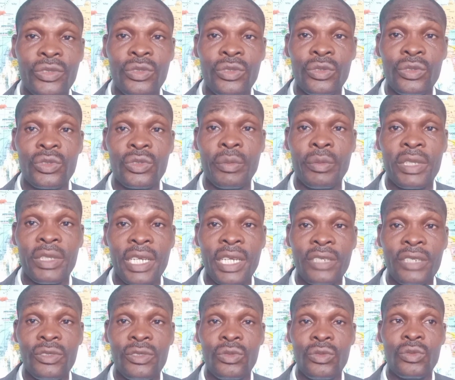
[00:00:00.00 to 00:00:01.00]
You know,
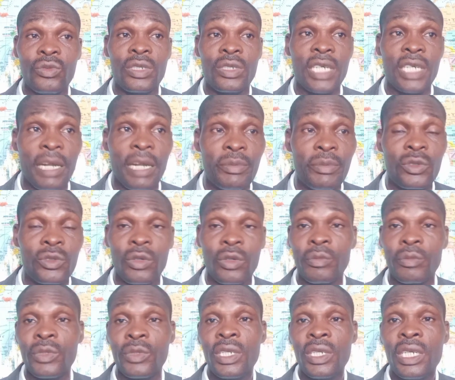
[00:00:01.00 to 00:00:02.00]
sometimes you grab
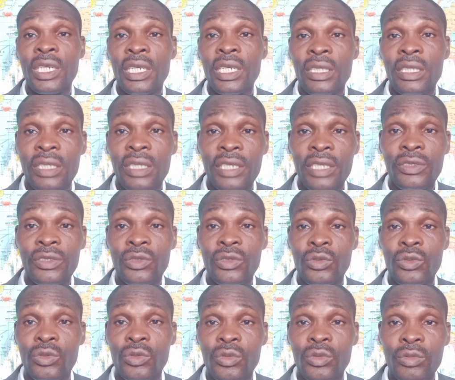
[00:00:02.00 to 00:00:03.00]
some things,
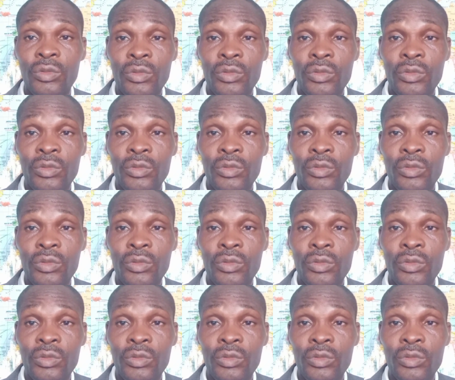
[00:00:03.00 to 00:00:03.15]
you